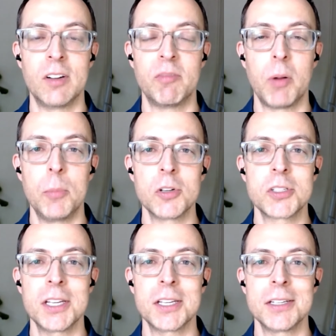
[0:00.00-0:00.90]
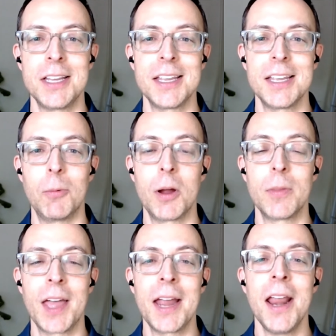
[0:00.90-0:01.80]
It's self-published. He can he can get
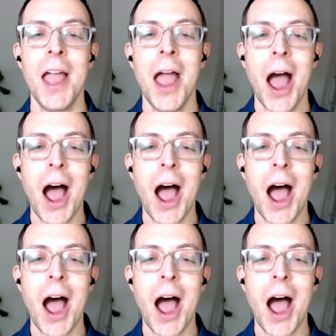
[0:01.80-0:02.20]
away with that.